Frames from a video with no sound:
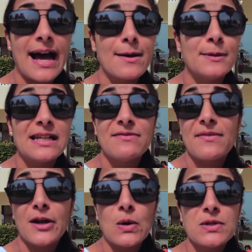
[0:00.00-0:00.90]
I believe
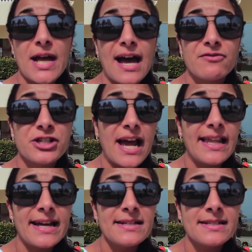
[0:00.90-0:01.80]
that they also have
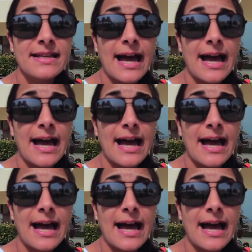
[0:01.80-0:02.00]
chalets,